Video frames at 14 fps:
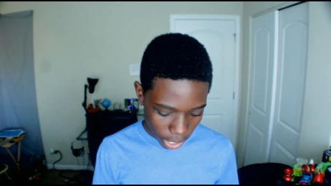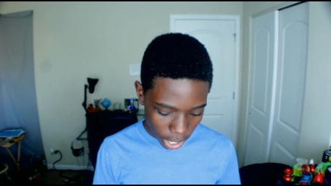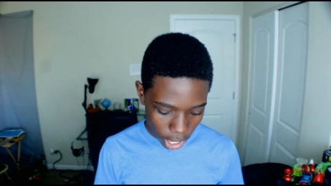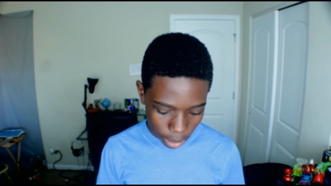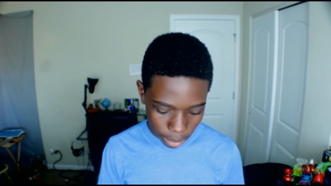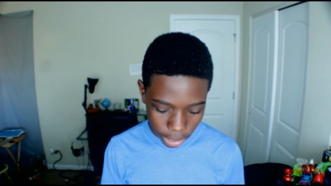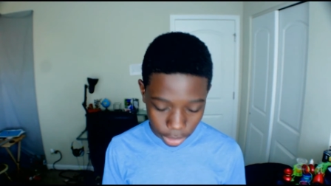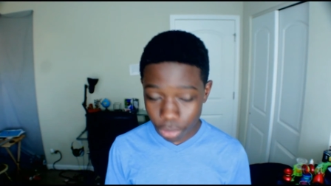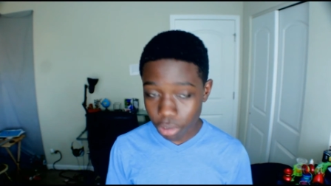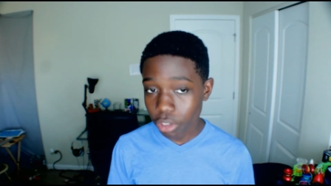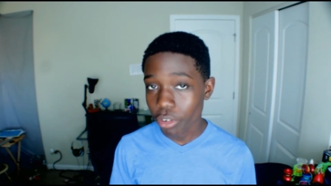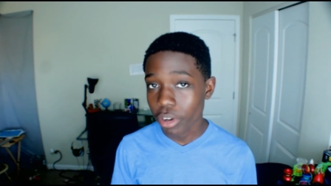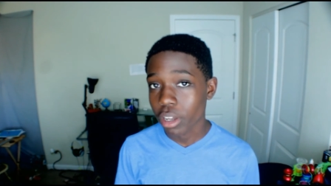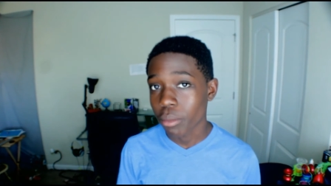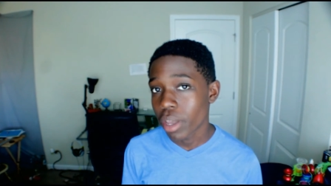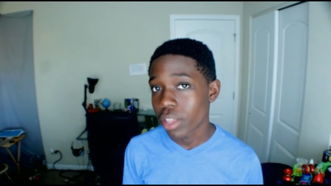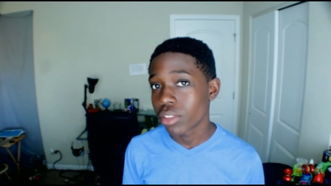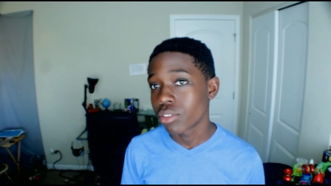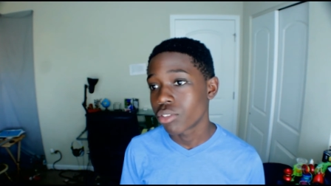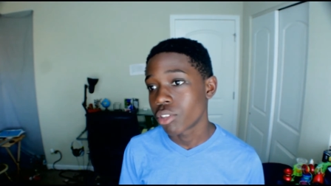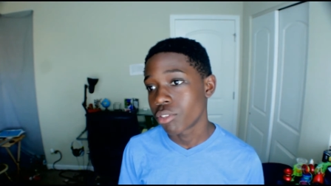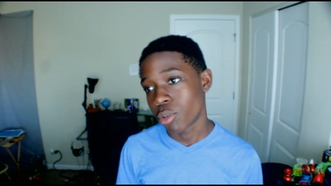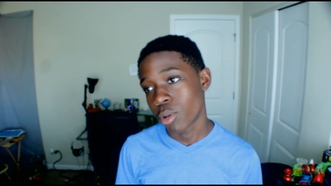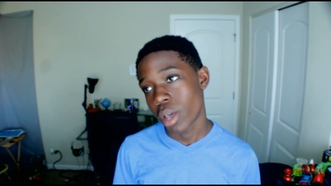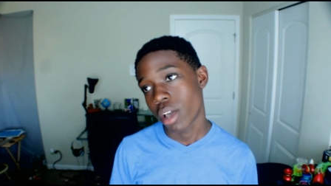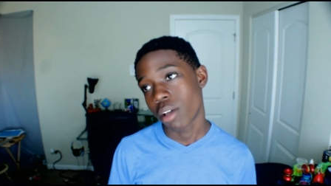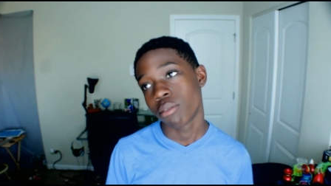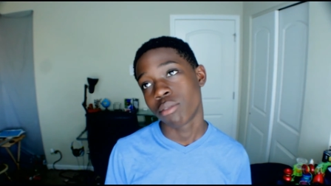I really recommend this if you
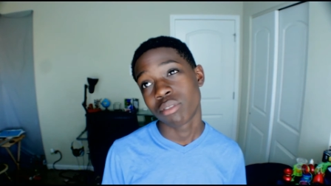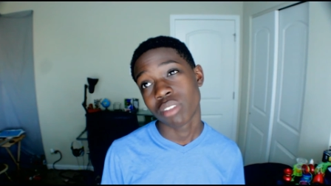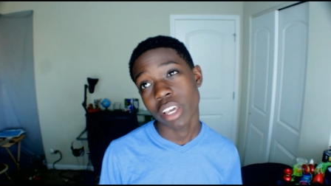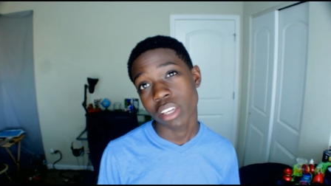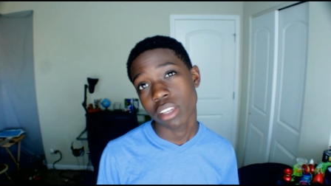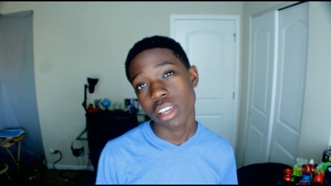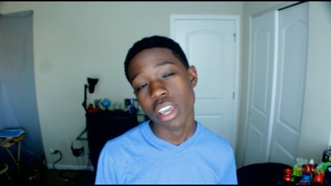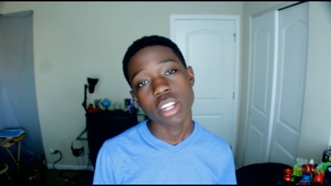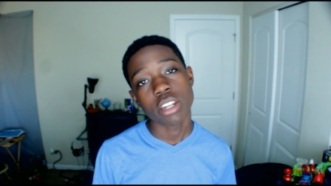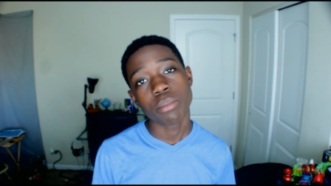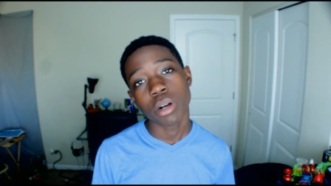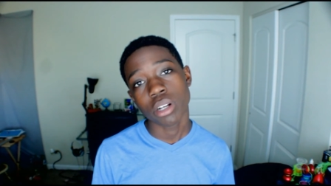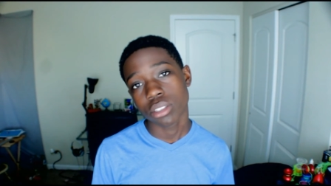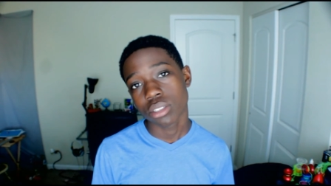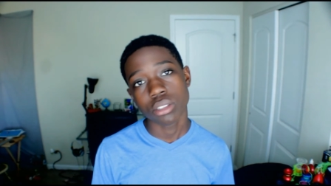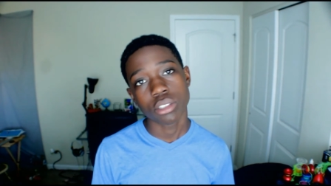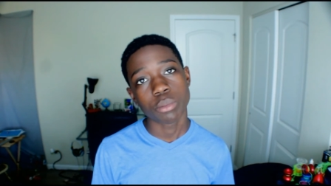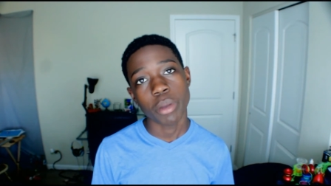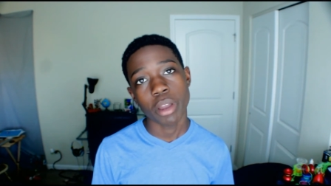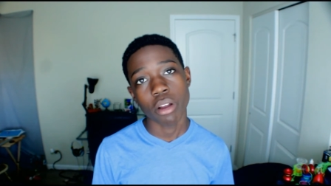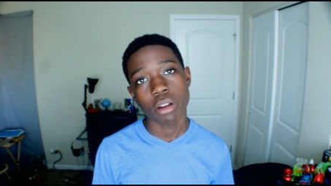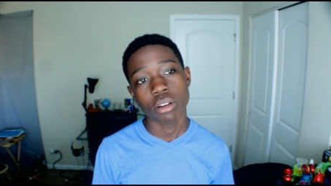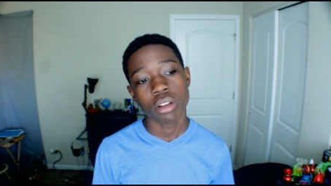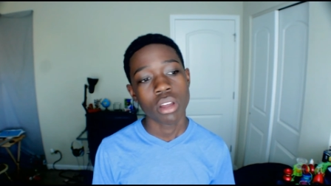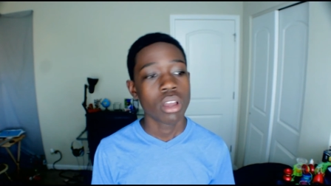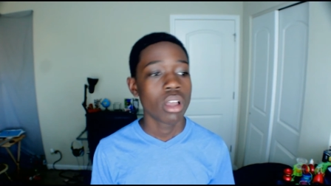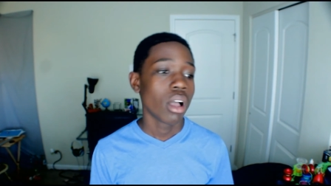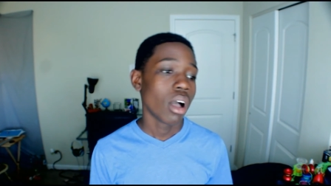have like 80 bucks to spare
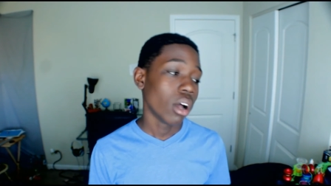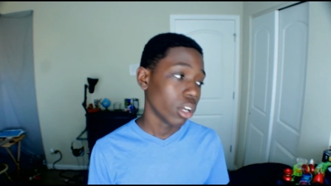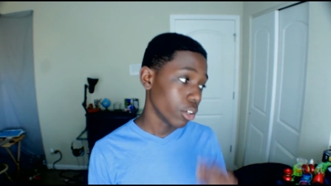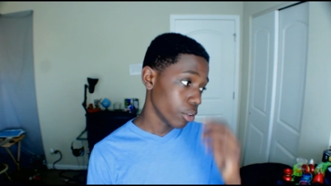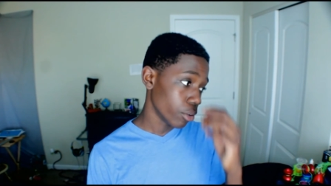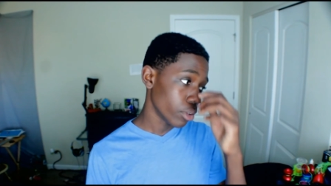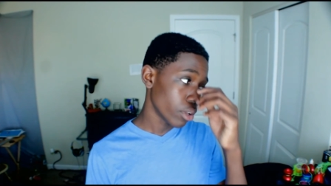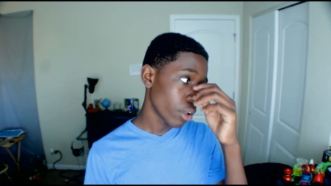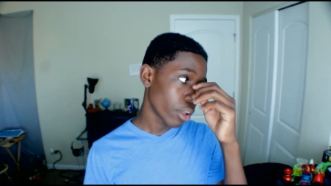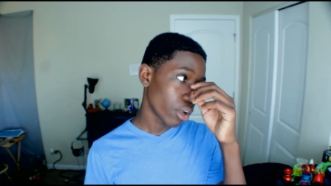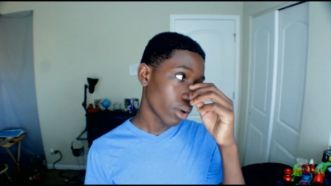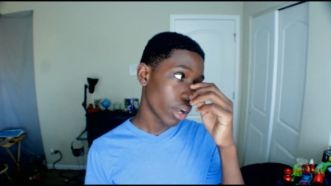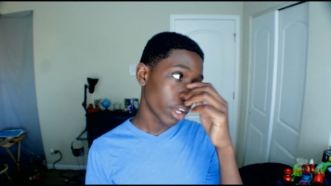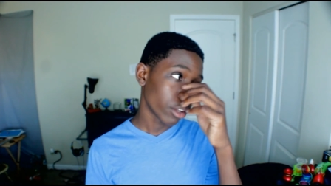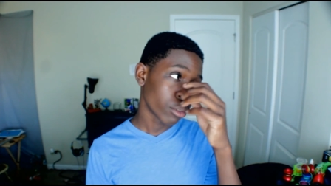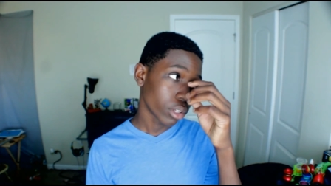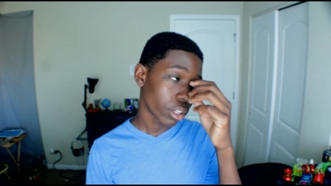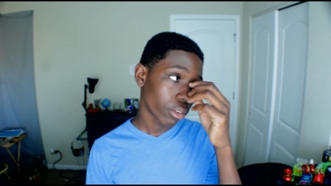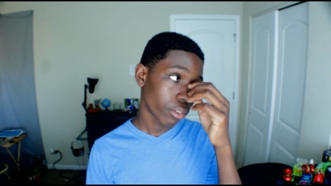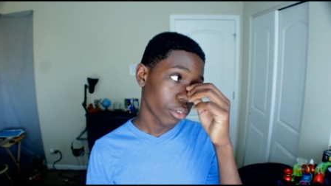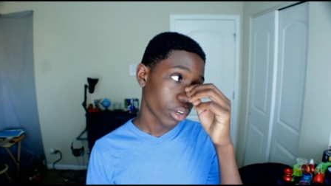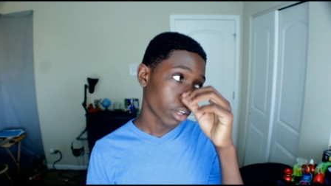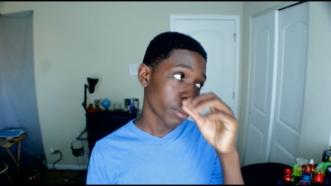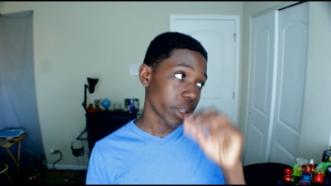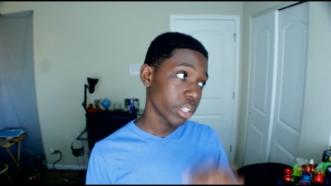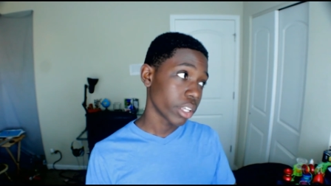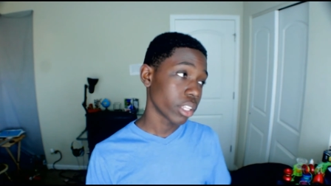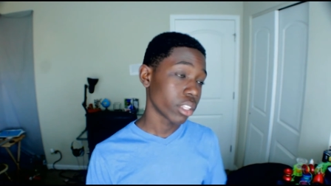on a new yo-yo. I really
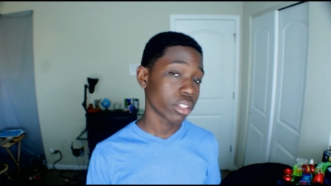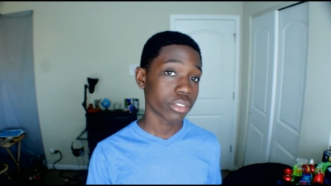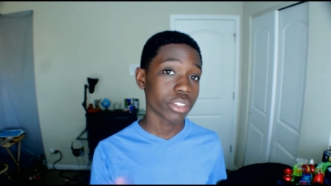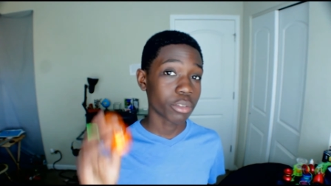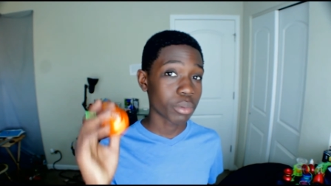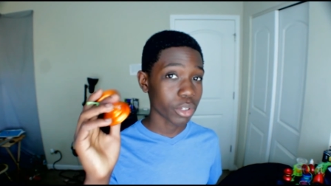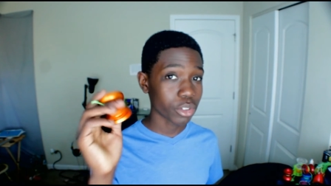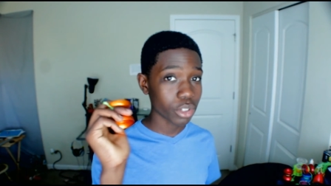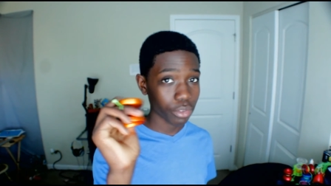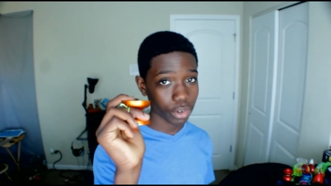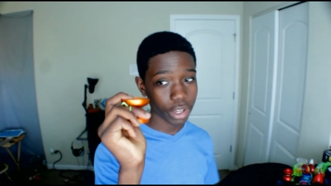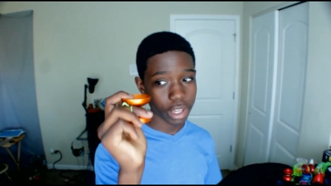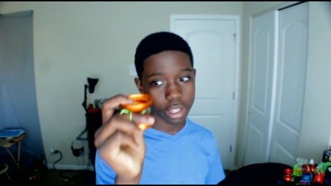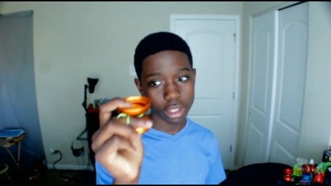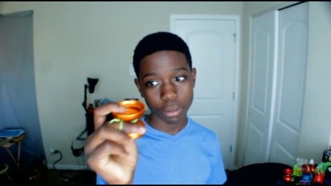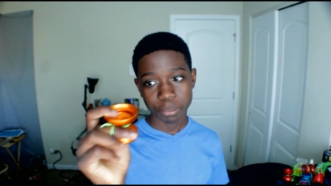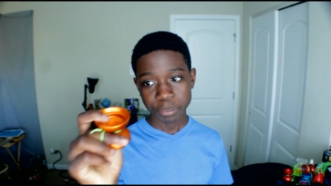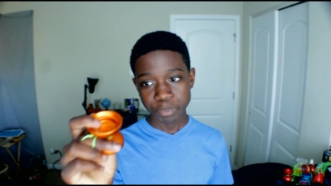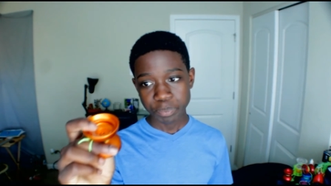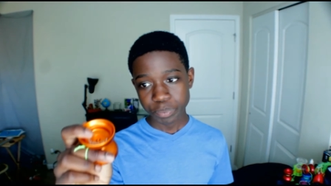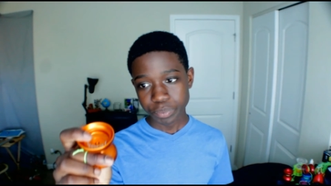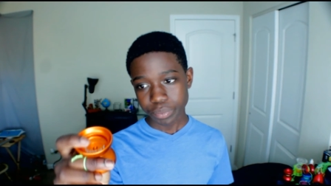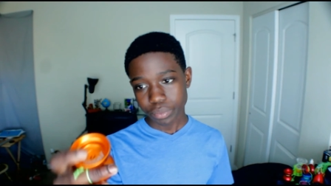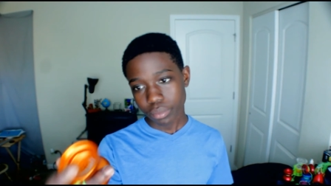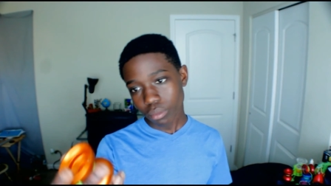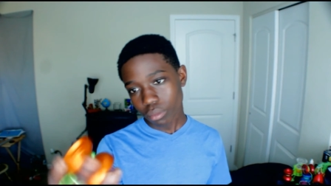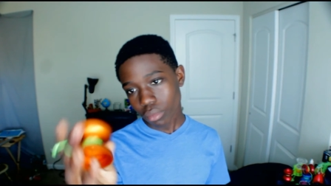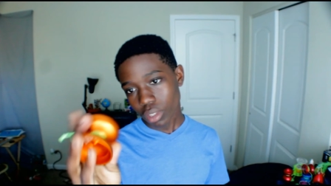recommend getting this, especially if you're getting
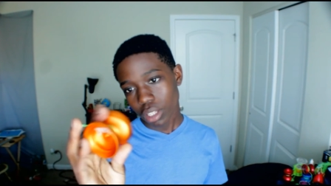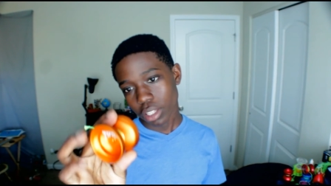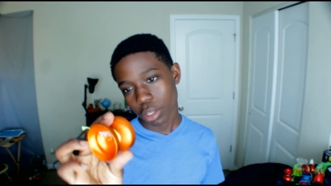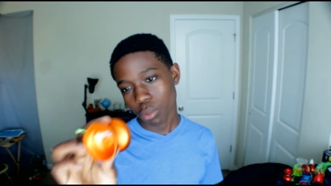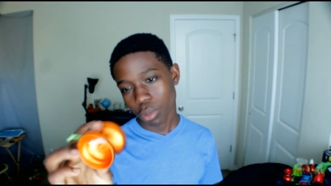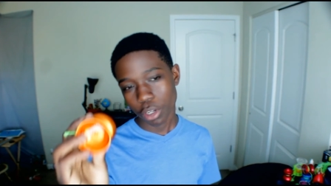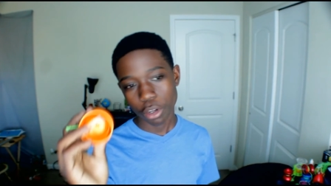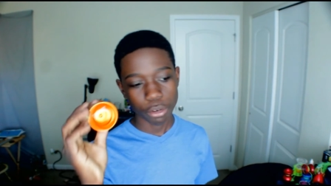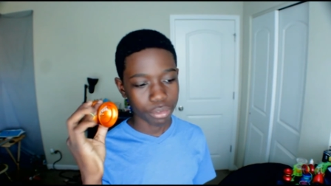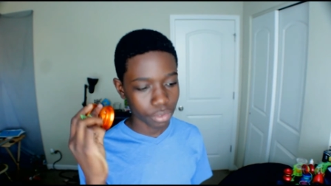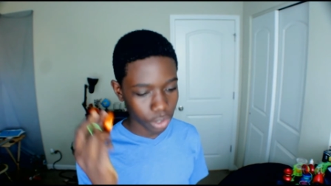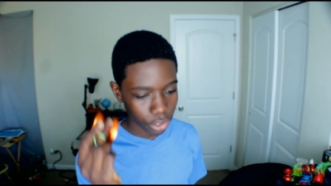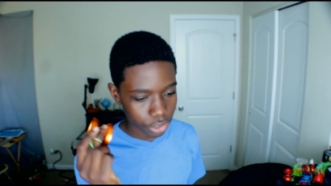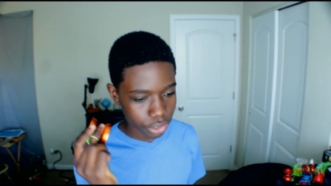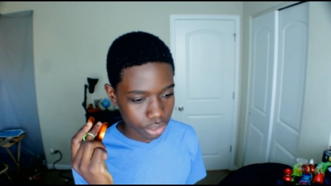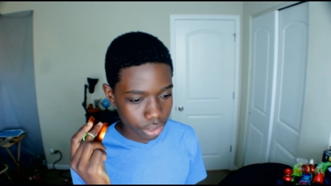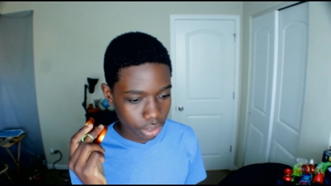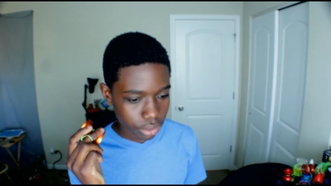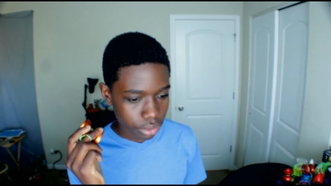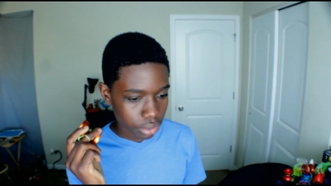like one of your first